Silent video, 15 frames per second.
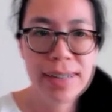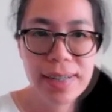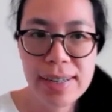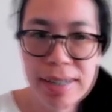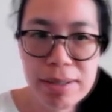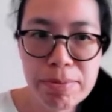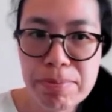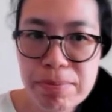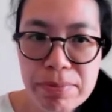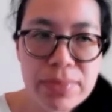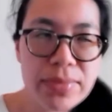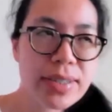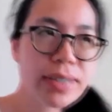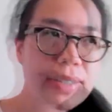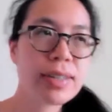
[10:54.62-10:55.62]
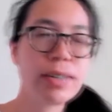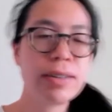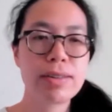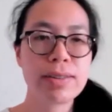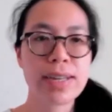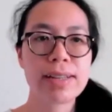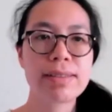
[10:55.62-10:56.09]
um, you
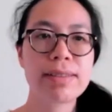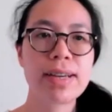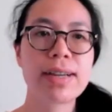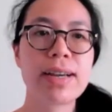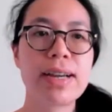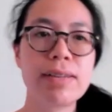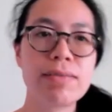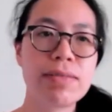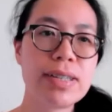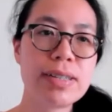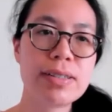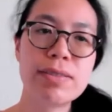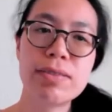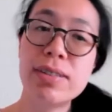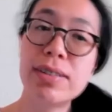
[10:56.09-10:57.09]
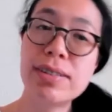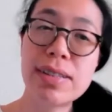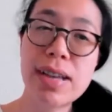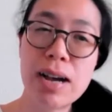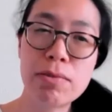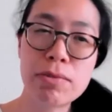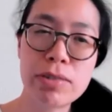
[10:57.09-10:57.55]
know, that, that kind of leads to this
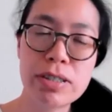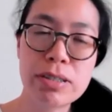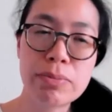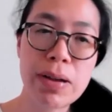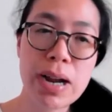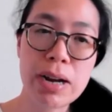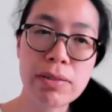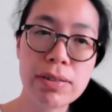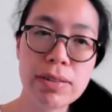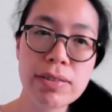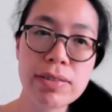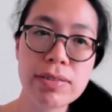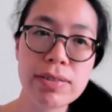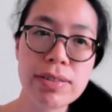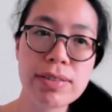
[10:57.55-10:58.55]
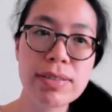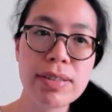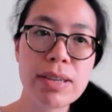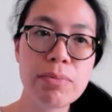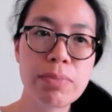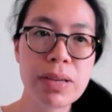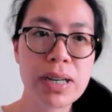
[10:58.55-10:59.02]
downward spiral. So just
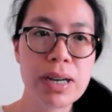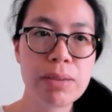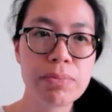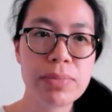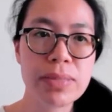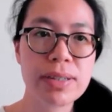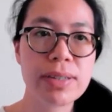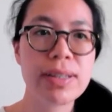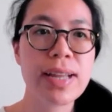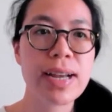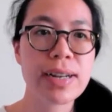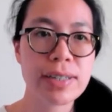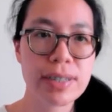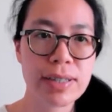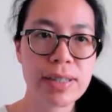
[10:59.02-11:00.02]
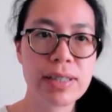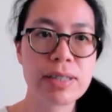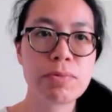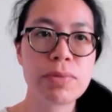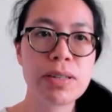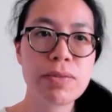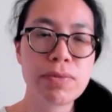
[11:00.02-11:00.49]
keeping up the connections
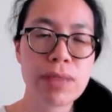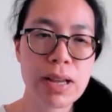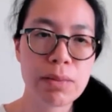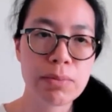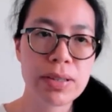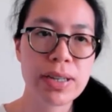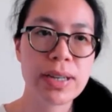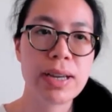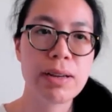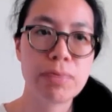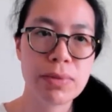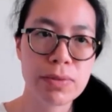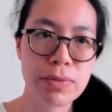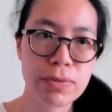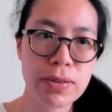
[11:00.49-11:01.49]
with family and with